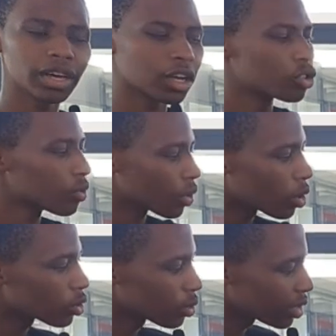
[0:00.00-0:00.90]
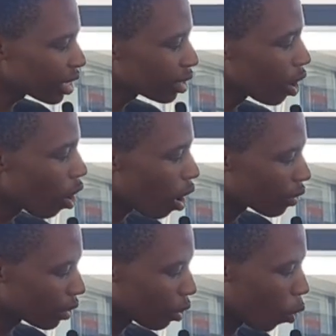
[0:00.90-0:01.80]
the rest of the world. So inside
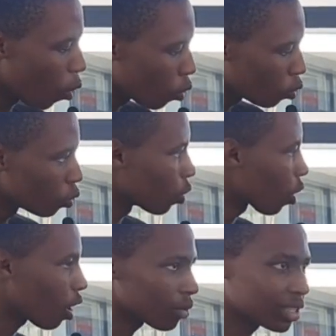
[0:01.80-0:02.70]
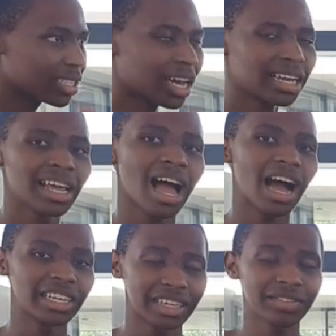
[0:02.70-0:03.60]
of the whole car design,
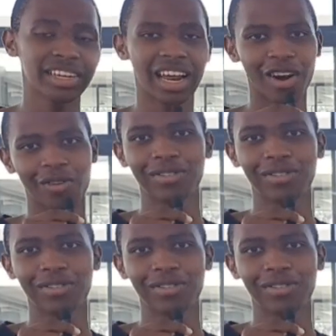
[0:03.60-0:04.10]
I give it an out of